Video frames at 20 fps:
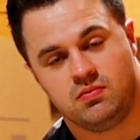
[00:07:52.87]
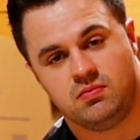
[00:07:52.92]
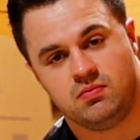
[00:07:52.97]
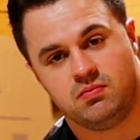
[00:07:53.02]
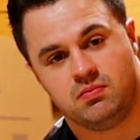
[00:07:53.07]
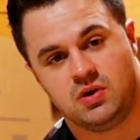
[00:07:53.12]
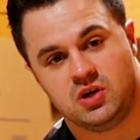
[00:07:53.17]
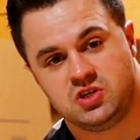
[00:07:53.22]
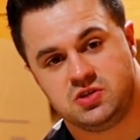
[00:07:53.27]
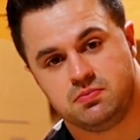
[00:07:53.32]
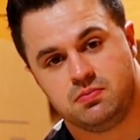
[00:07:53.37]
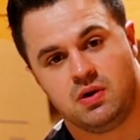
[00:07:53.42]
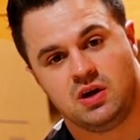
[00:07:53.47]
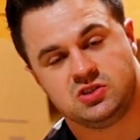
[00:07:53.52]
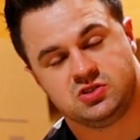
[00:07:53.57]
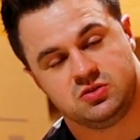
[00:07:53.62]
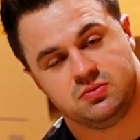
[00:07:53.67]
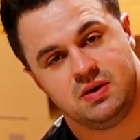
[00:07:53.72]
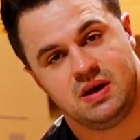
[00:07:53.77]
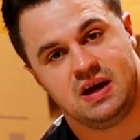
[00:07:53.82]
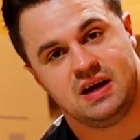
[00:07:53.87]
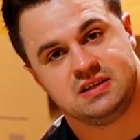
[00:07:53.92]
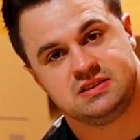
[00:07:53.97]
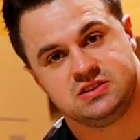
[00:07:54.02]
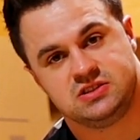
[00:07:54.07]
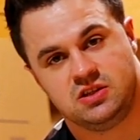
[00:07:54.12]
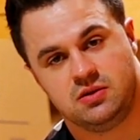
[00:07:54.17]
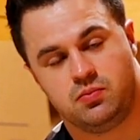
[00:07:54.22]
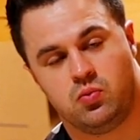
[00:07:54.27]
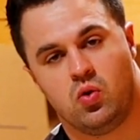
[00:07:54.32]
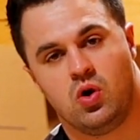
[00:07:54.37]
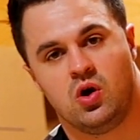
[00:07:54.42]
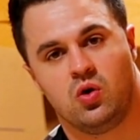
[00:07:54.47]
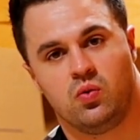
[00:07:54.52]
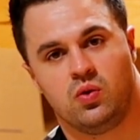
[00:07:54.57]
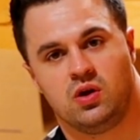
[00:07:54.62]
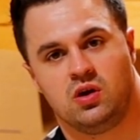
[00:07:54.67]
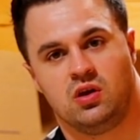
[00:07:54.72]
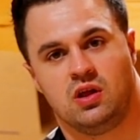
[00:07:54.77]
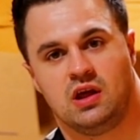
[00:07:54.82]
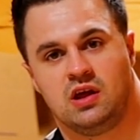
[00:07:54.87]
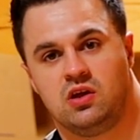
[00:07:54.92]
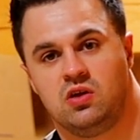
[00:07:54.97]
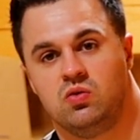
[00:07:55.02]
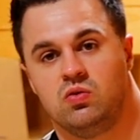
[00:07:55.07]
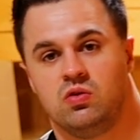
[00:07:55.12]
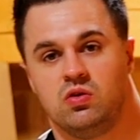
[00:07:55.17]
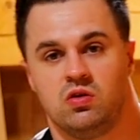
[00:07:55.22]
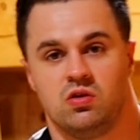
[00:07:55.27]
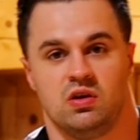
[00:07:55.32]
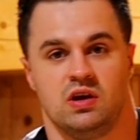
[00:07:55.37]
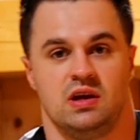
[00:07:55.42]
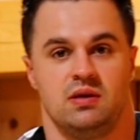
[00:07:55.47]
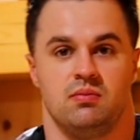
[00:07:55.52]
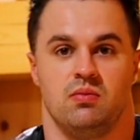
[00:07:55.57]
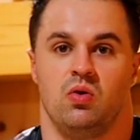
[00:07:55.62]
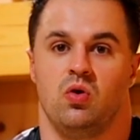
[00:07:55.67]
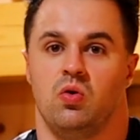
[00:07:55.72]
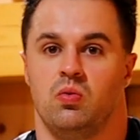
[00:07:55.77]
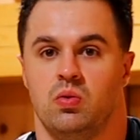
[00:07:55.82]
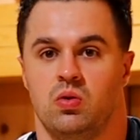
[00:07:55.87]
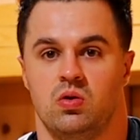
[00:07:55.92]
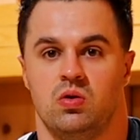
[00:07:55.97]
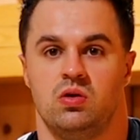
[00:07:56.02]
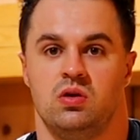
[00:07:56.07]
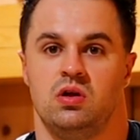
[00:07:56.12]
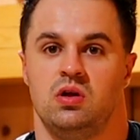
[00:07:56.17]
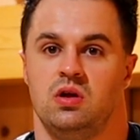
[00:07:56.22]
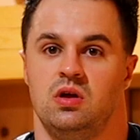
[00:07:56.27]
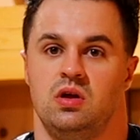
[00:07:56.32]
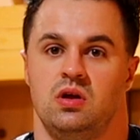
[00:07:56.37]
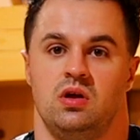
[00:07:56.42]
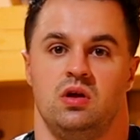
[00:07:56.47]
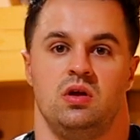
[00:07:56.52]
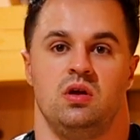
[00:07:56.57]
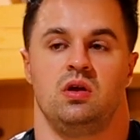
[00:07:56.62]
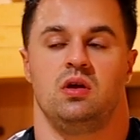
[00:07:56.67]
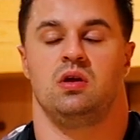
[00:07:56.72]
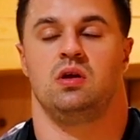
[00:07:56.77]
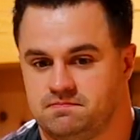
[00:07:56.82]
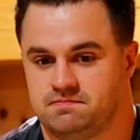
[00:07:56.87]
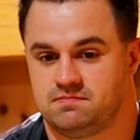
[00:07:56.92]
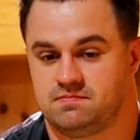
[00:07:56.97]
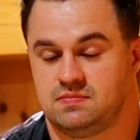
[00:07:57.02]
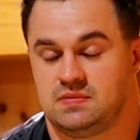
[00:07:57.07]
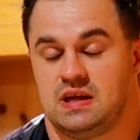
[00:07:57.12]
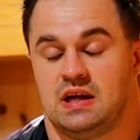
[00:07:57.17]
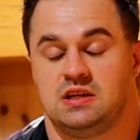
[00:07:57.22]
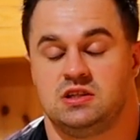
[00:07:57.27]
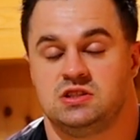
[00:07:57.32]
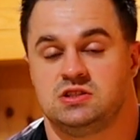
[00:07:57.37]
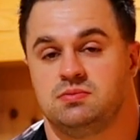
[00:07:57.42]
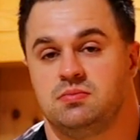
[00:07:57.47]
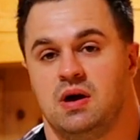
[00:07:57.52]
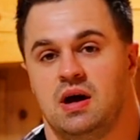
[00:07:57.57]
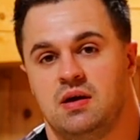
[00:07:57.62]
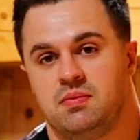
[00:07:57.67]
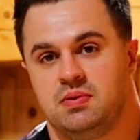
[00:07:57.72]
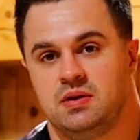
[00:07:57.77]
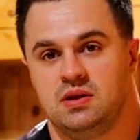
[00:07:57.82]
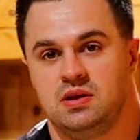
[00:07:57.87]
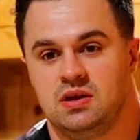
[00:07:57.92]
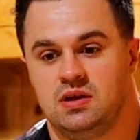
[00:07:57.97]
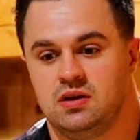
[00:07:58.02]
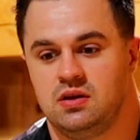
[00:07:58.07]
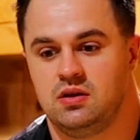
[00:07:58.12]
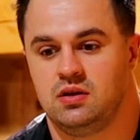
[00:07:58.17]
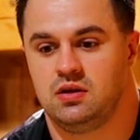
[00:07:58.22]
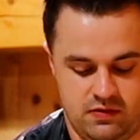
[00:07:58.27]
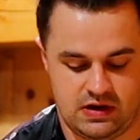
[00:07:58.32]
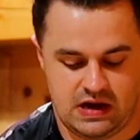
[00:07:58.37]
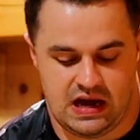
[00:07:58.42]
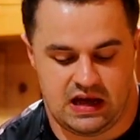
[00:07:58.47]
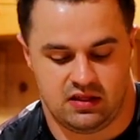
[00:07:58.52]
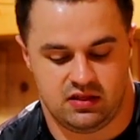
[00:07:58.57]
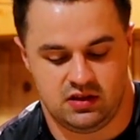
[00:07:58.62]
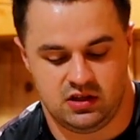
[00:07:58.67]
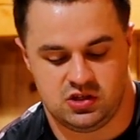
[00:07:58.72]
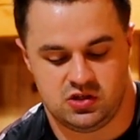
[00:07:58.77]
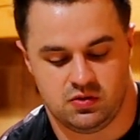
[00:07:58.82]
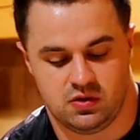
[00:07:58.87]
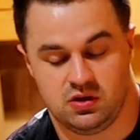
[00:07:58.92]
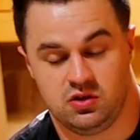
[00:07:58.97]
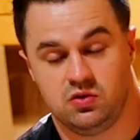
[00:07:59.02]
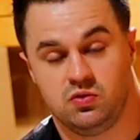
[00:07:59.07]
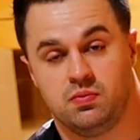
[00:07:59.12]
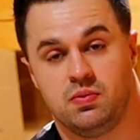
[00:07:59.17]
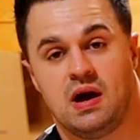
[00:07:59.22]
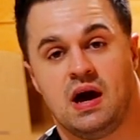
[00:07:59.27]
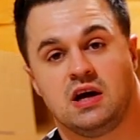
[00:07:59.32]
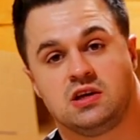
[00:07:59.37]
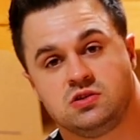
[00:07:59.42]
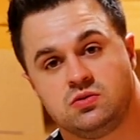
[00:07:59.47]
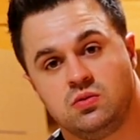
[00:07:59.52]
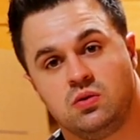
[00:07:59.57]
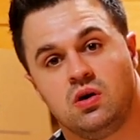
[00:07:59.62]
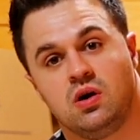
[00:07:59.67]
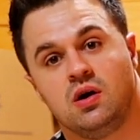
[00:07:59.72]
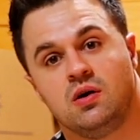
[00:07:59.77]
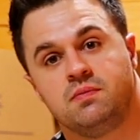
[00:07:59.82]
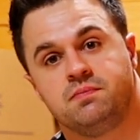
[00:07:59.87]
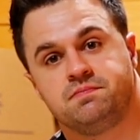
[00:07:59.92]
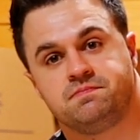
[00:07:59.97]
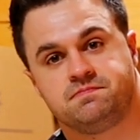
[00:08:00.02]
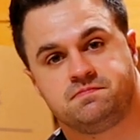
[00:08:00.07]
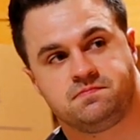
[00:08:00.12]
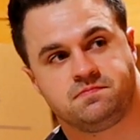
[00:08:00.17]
much muscle mass to the point where you're immobile. That's just my opinion. For athletes, you want to do back squat.